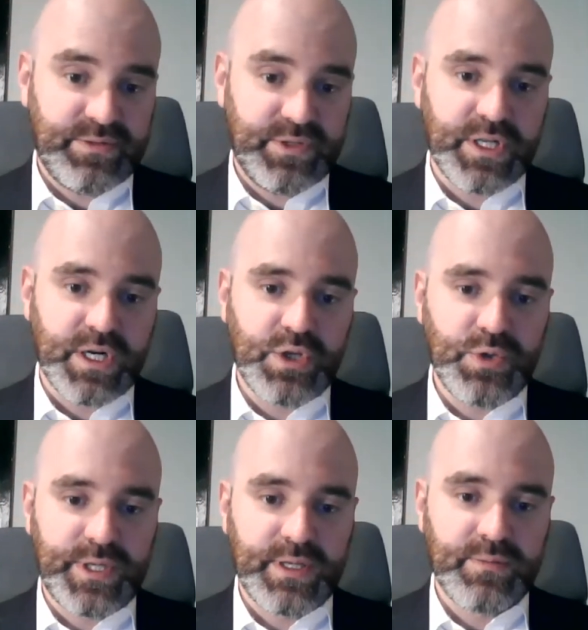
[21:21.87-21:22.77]
You
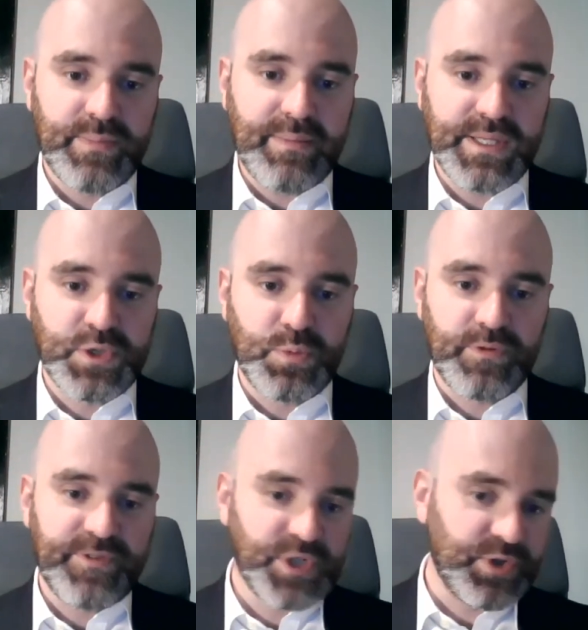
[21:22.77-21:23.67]
can maybe
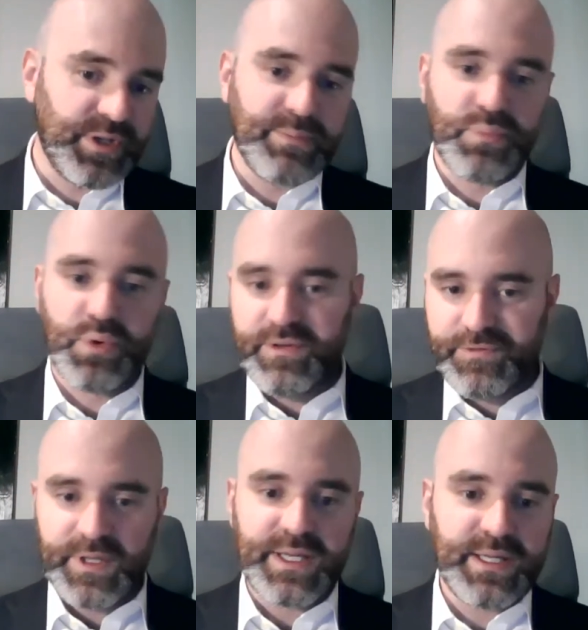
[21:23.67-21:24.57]
superficially,
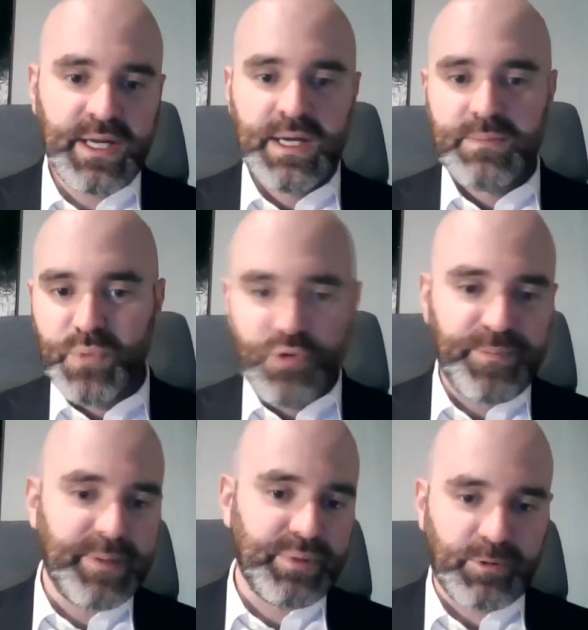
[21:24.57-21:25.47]
briefly move
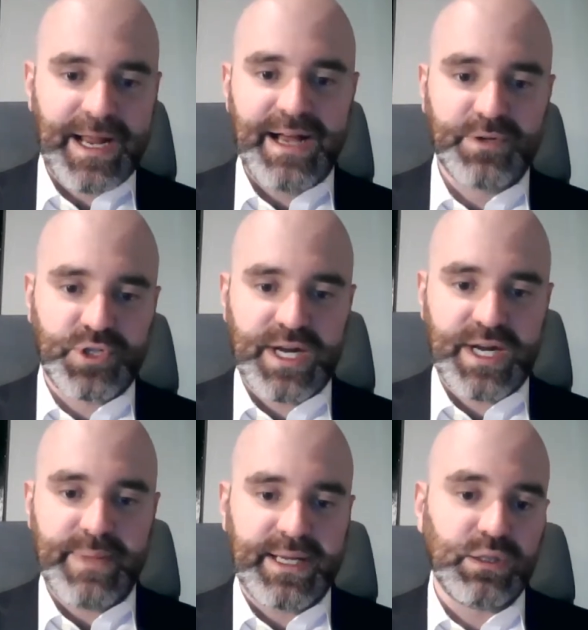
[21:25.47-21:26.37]
people around or try to
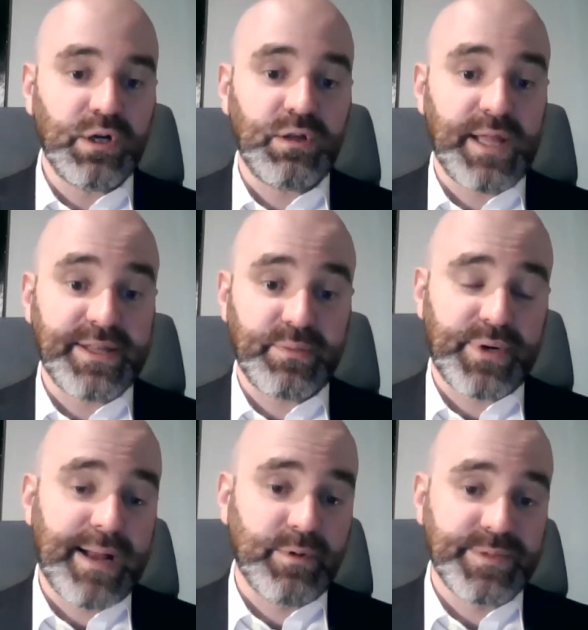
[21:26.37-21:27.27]
make it look like the
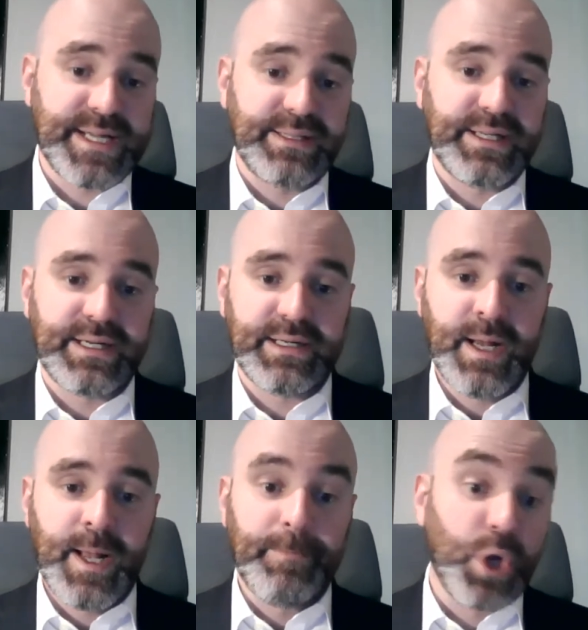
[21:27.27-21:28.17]
problem's not there,
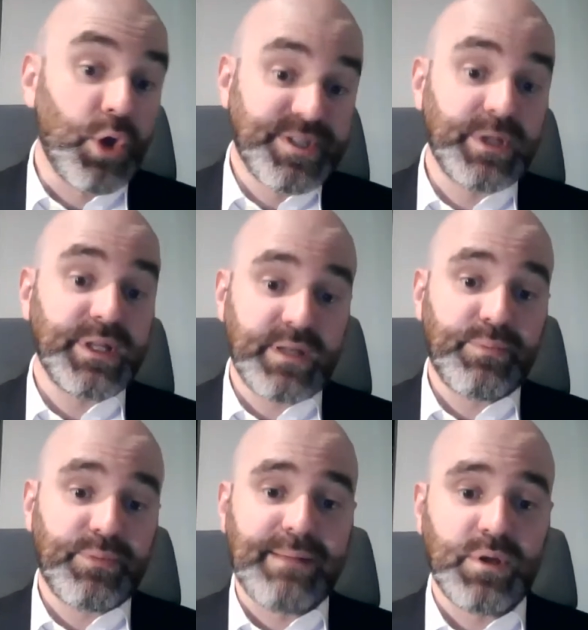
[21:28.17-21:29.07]
but ultimately the
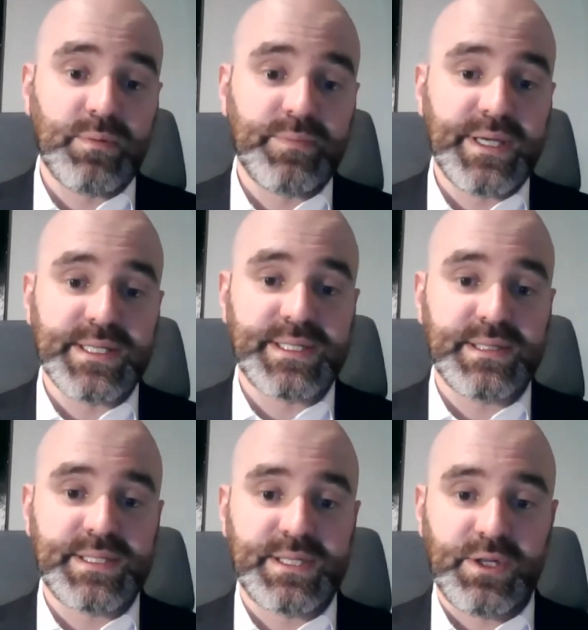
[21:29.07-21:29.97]
problem is
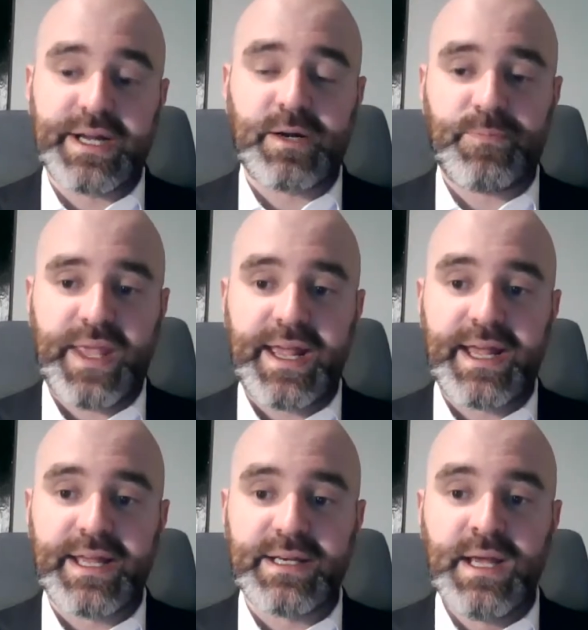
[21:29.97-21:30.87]
still there.
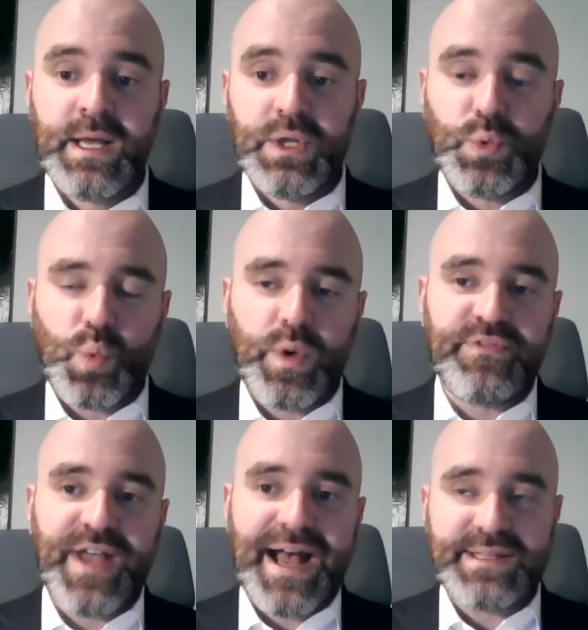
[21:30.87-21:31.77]
And
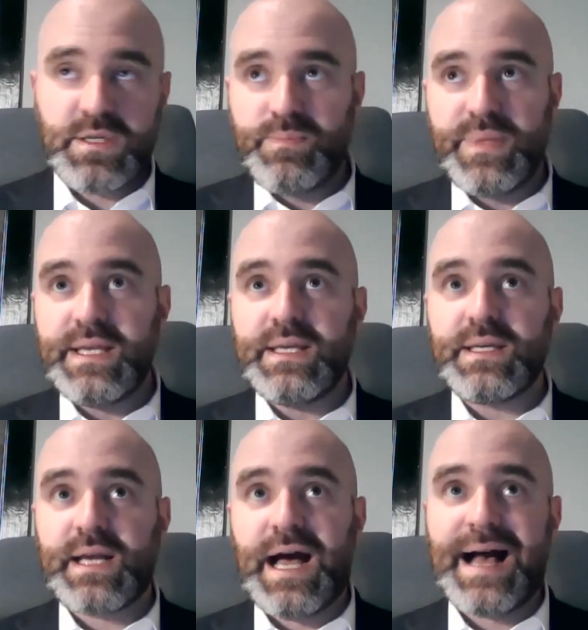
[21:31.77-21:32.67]
we've got to be
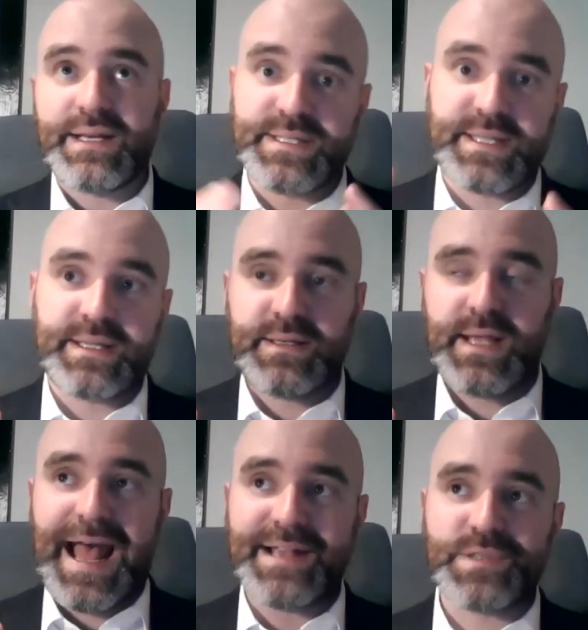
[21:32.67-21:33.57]
cognizant
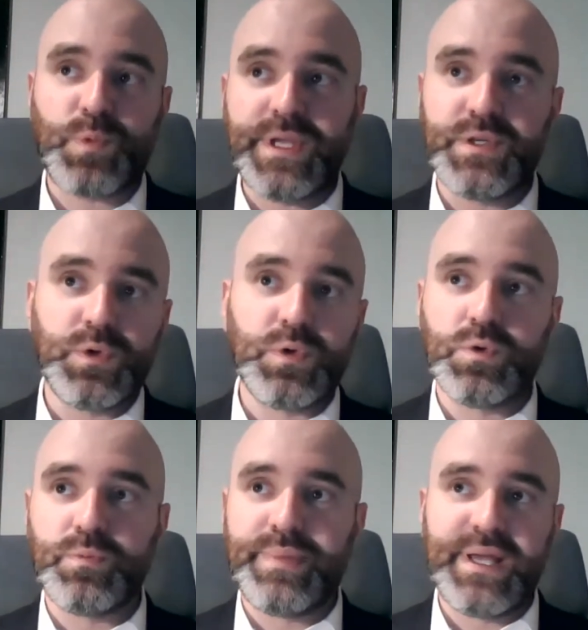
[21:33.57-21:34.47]
as we
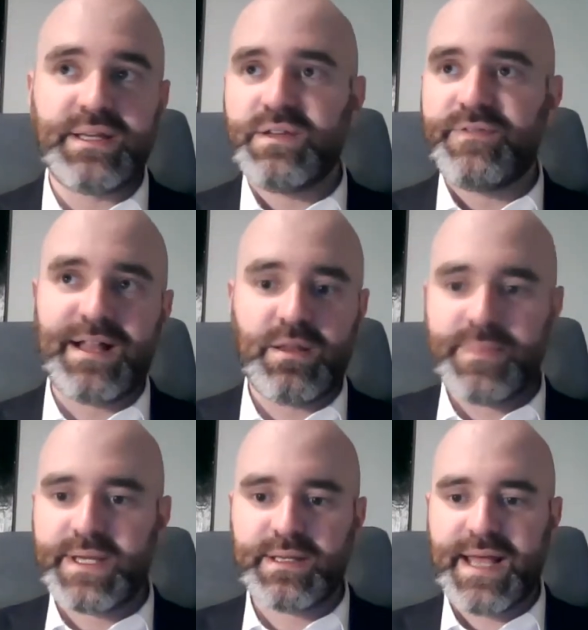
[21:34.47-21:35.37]
do big
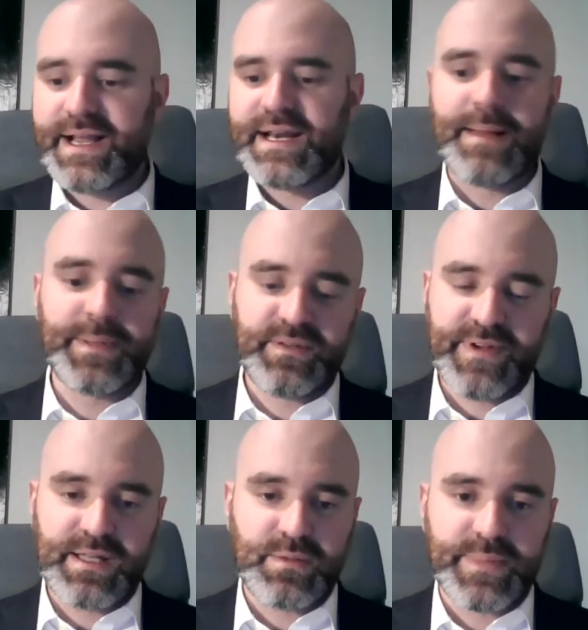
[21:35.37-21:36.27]
development, economic
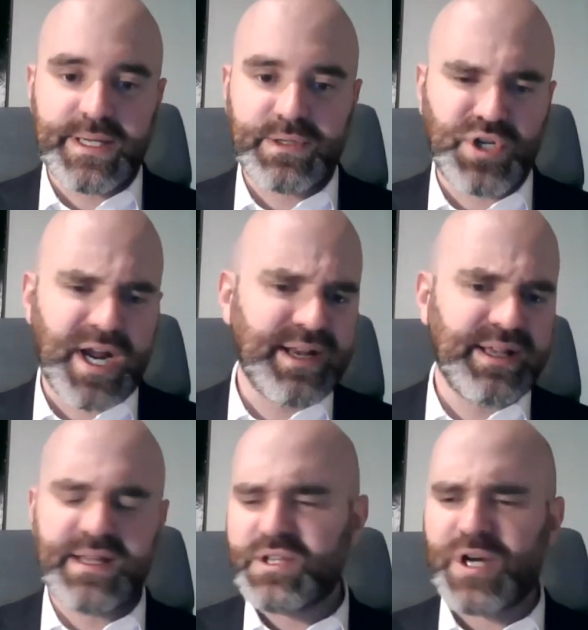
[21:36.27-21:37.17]
development, try
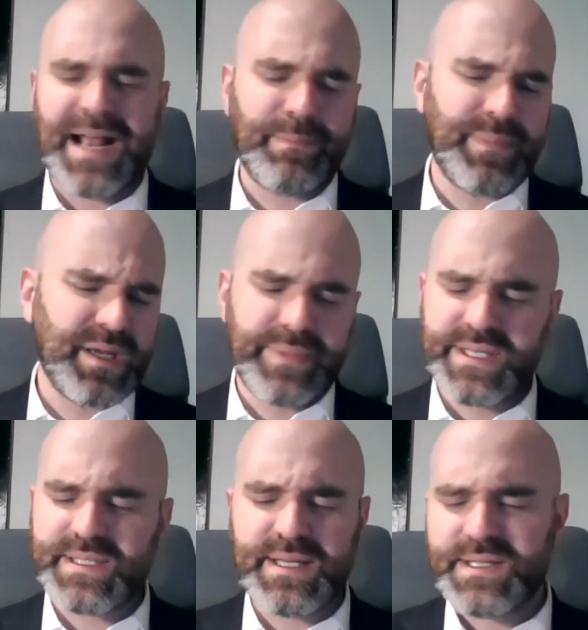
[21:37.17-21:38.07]
to attract big
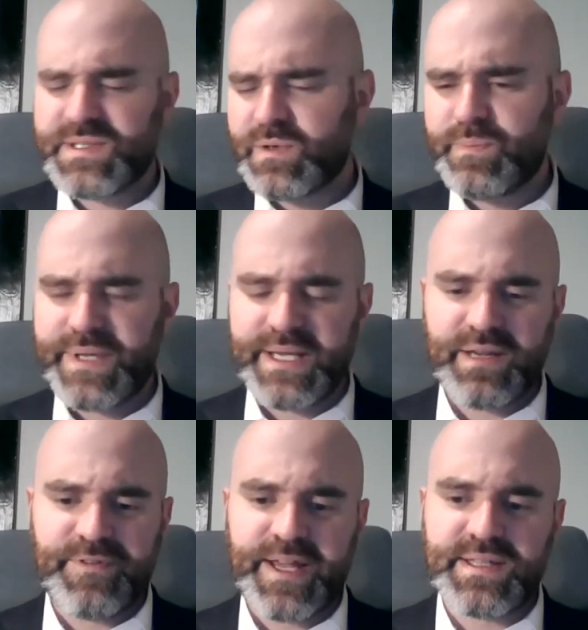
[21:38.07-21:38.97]
business or big
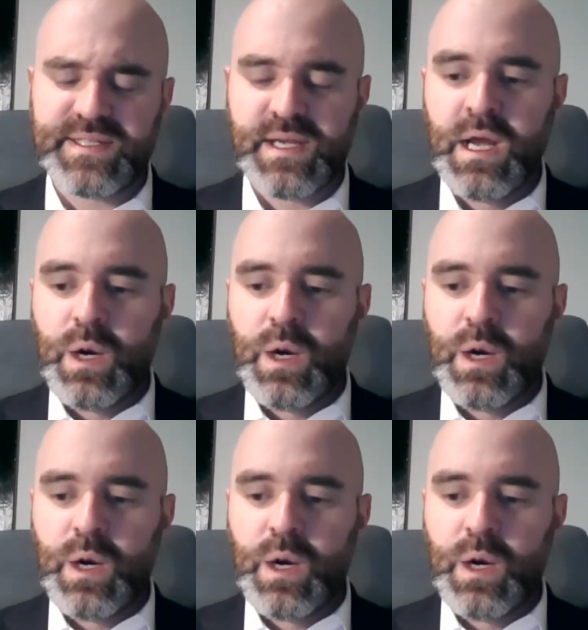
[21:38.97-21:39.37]
events.